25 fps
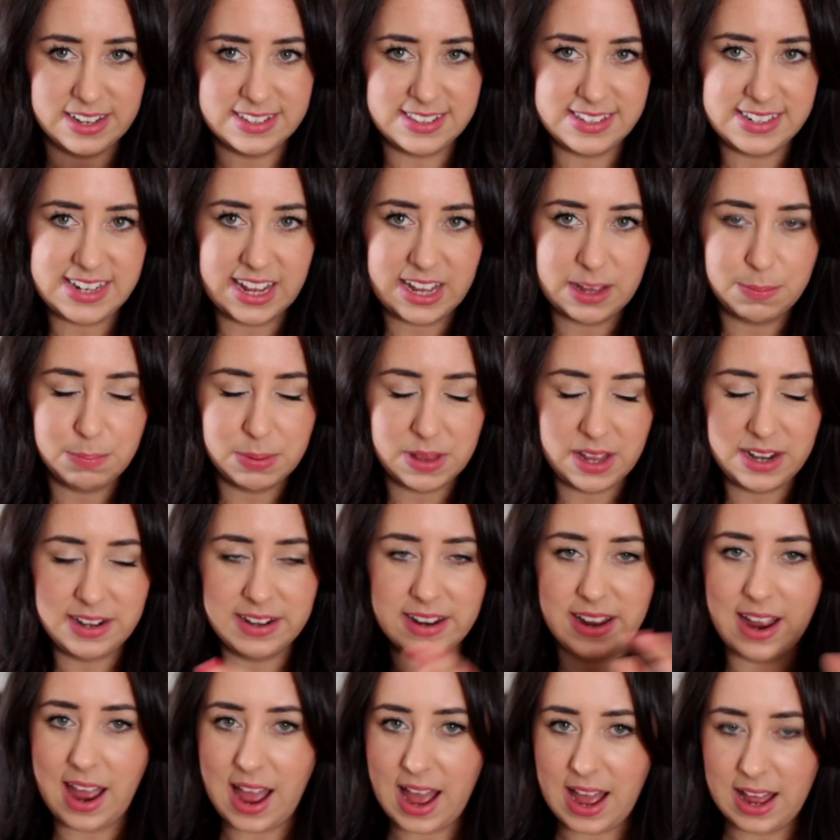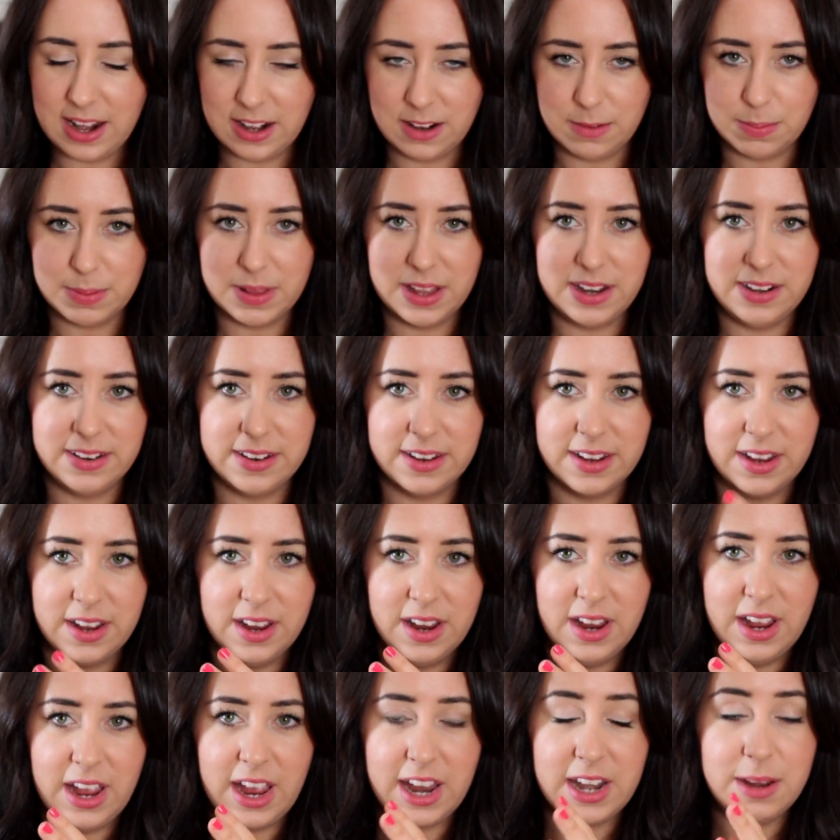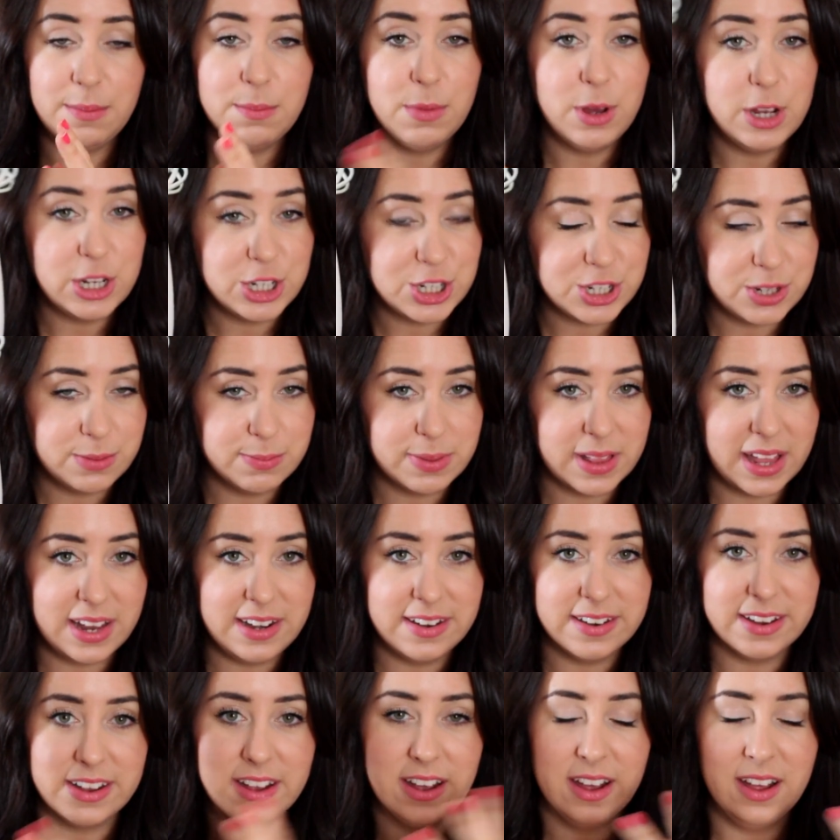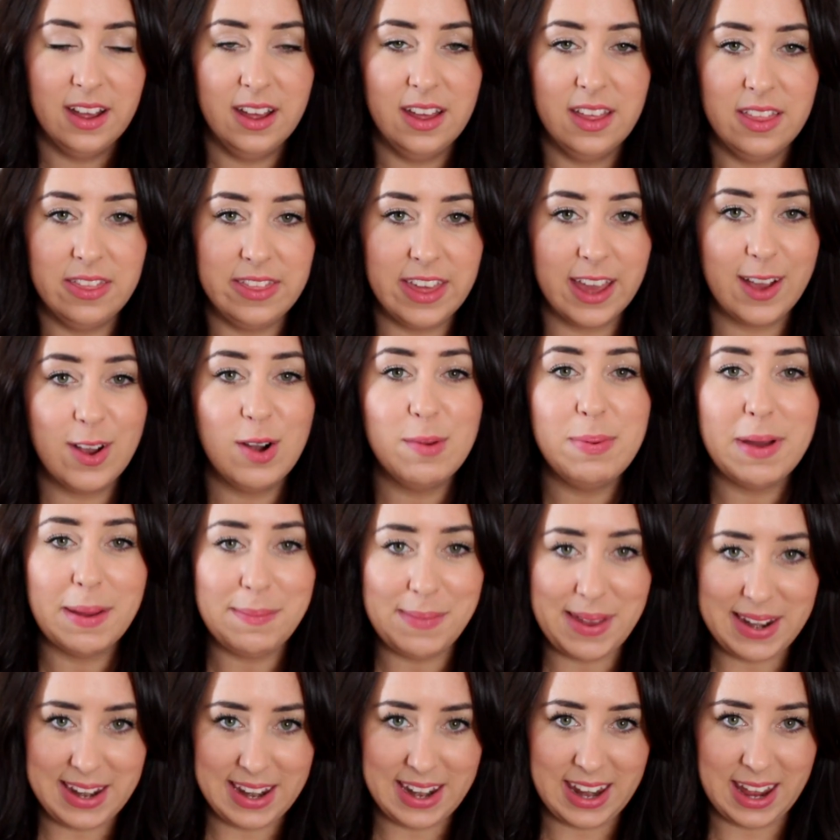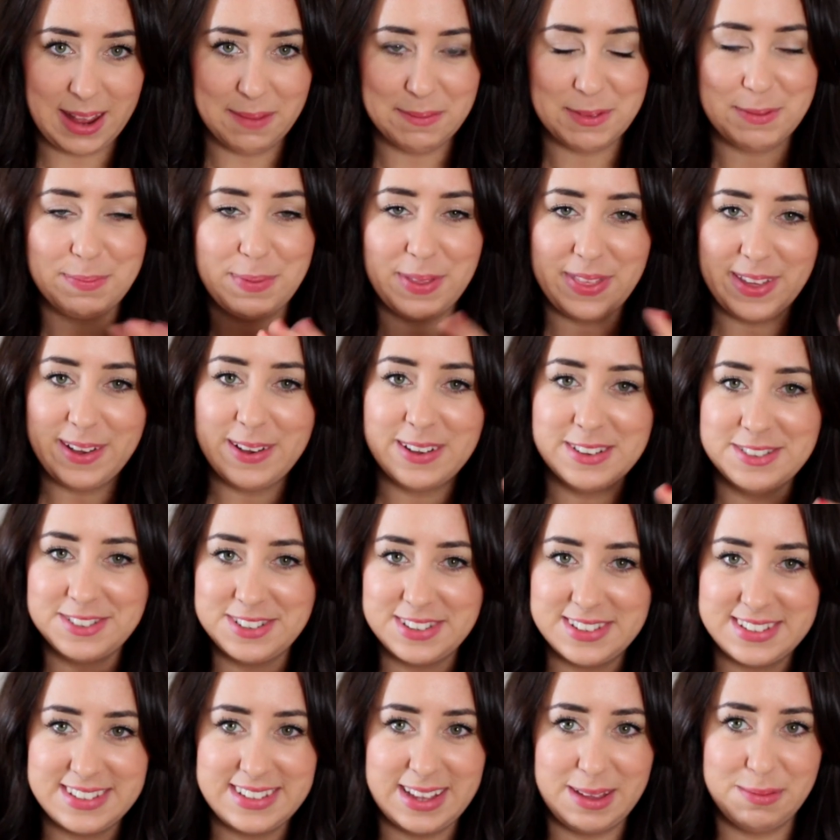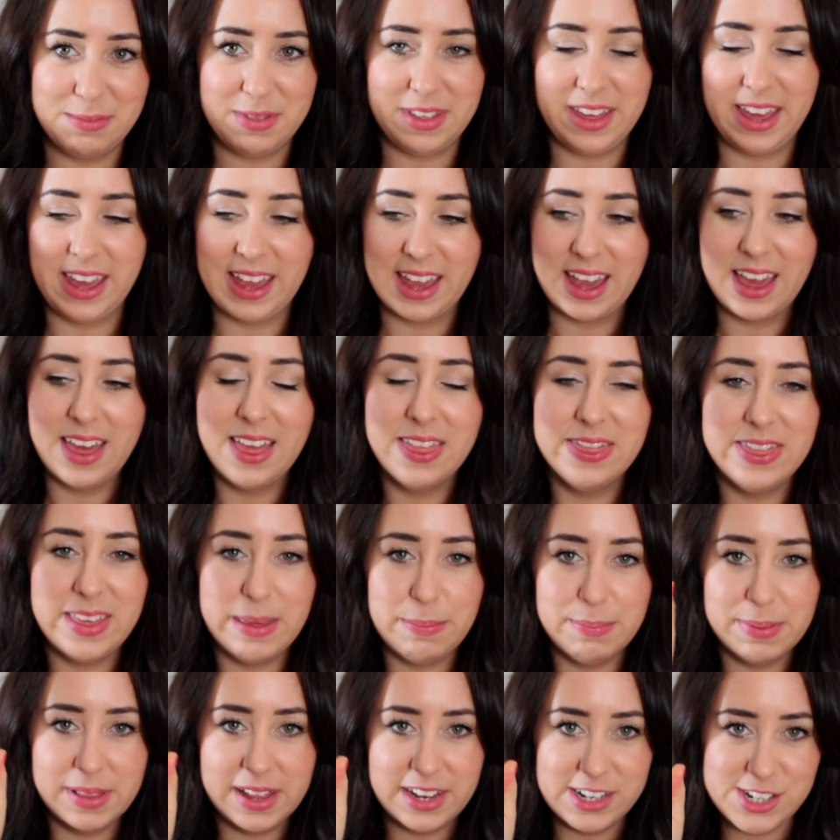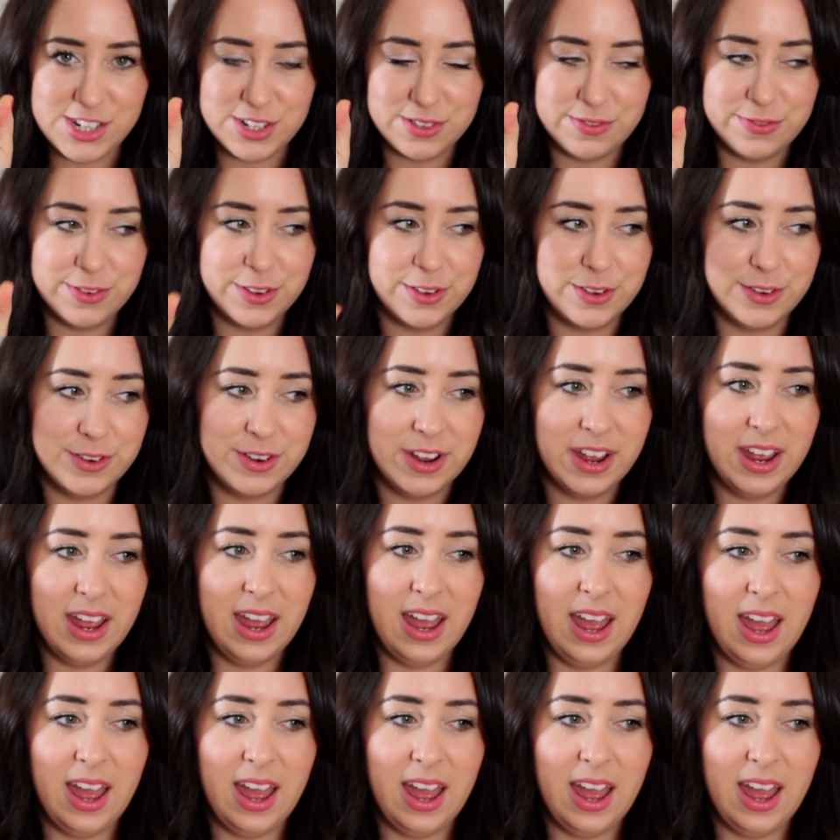A stick blender, a hand blender, an immersion blender. They go by many names, but they all do the same thing. They blend your food.